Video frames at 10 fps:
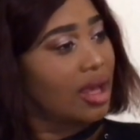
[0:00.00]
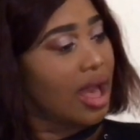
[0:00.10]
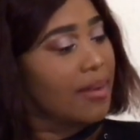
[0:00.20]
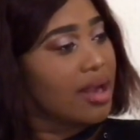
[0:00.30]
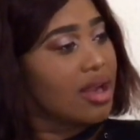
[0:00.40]

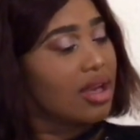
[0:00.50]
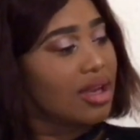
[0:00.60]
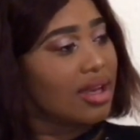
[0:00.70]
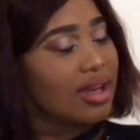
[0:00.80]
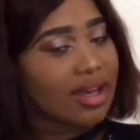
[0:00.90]
Hello
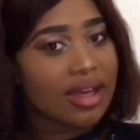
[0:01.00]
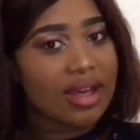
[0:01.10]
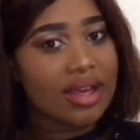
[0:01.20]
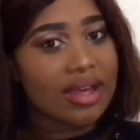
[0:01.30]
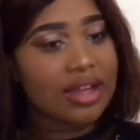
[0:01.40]

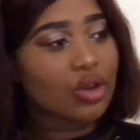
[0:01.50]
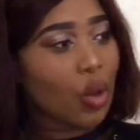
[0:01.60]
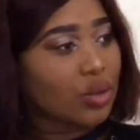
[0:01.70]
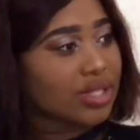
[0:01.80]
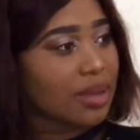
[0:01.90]
in
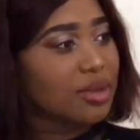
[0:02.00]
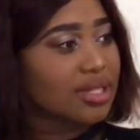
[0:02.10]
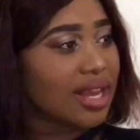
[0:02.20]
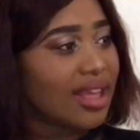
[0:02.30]
moza mostly